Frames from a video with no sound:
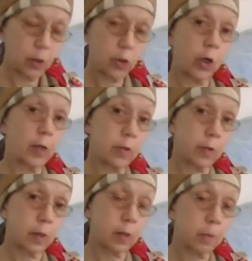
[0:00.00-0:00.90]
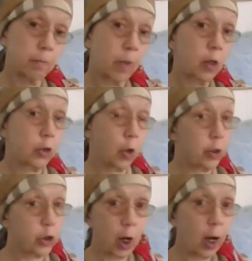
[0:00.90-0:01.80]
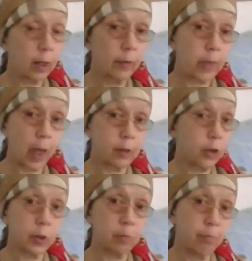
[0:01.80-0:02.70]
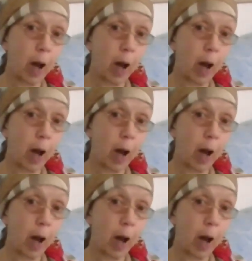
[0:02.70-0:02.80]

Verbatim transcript: Justice. So a child that just